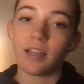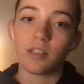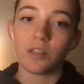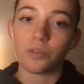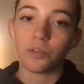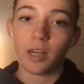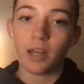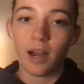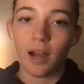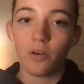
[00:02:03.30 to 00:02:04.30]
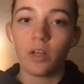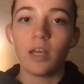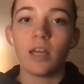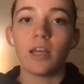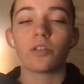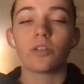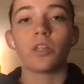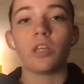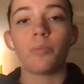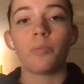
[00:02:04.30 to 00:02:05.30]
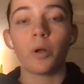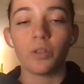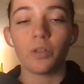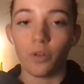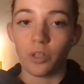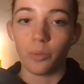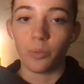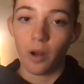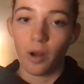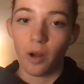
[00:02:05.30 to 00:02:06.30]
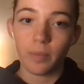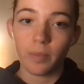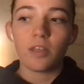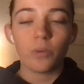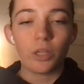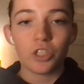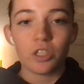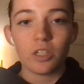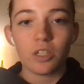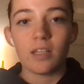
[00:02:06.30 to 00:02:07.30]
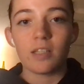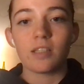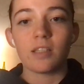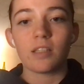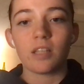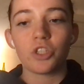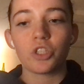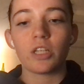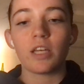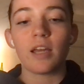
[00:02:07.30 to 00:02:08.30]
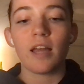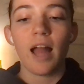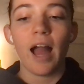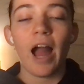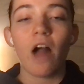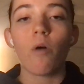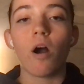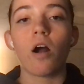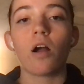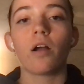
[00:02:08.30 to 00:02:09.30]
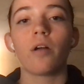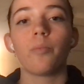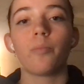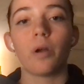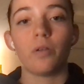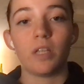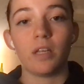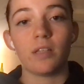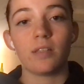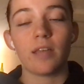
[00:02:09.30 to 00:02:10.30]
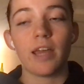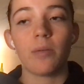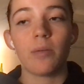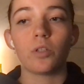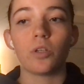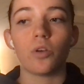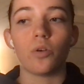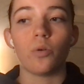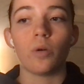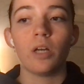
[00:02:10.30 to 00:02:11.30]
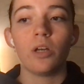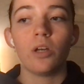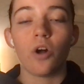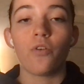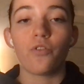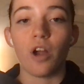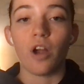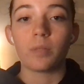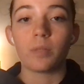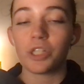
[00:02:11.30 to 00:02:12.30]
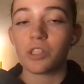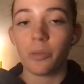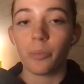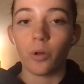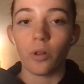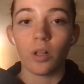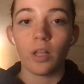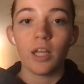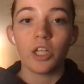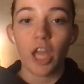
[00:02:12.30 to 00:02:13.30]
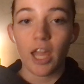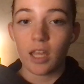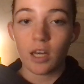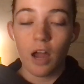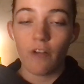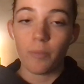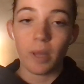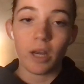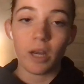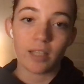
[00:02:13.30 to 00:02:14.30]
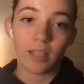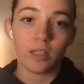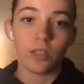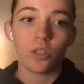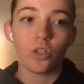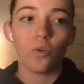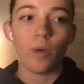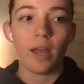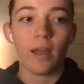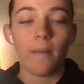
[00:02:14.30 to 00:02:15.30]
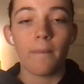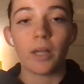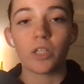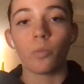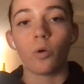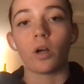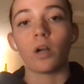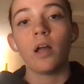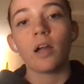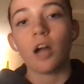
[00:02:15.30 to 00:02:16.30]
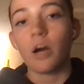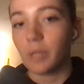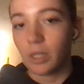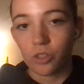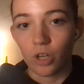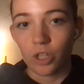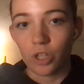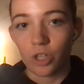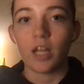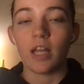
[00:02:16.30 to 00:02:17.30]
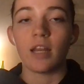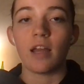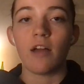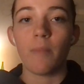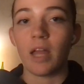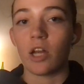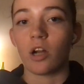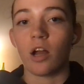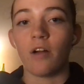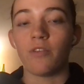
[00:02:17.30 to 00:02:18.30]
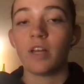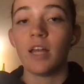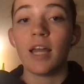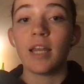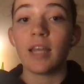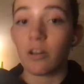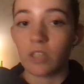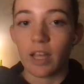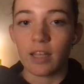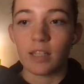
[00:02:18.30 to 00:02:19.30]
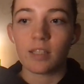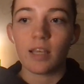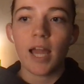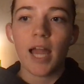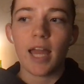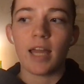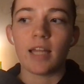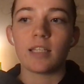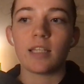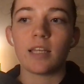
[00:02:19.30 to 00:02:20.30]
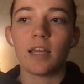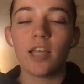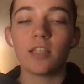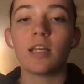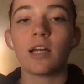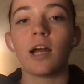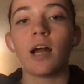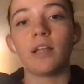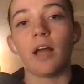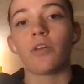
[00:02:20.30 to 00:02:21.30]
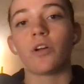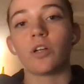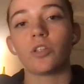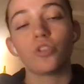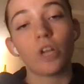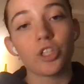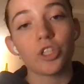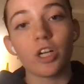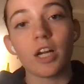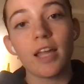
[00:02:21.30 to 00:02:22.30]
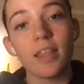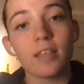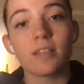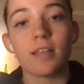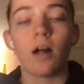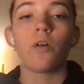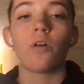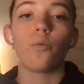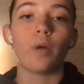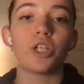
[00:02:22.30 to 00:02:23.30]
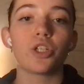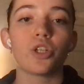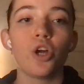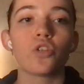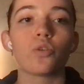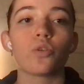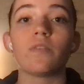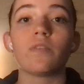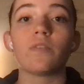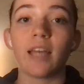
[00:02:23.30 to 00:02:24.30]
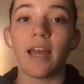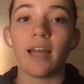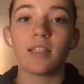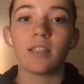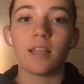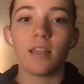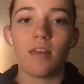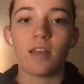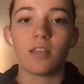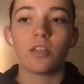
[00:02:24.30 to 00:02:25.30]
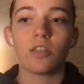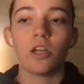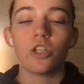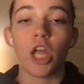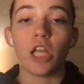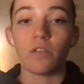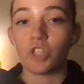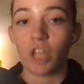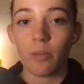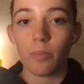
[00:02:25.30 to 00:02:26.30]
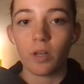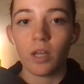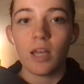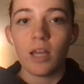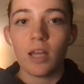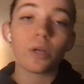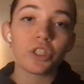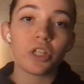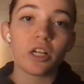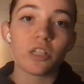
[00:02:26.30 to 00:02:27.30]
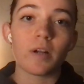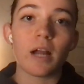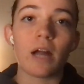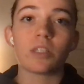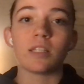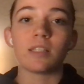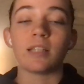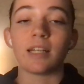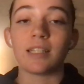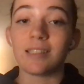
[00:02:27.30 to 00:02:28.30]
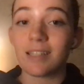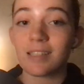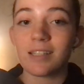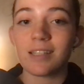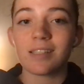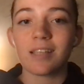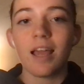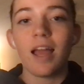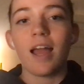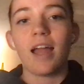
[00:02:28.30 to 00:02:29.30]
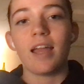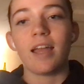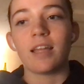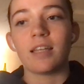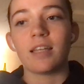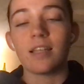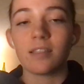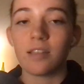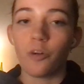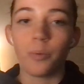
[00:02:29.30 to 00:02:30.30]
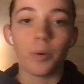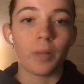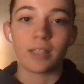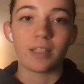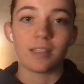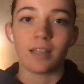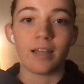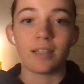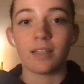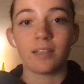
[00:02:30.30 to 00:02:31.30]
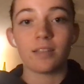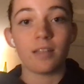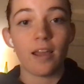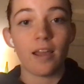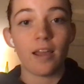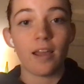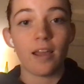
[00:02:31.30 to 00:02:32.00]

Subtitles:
scientists right now is called the protein folding problem. This question is essentially how are proteins able to go from such a simple chain of amino acids to a much more complex structure in a manner of nanoseconds, and is there another structure in the cell which sort of delegates this change of shape? This question has been around since the 1960s, and it still perplexes scientists today.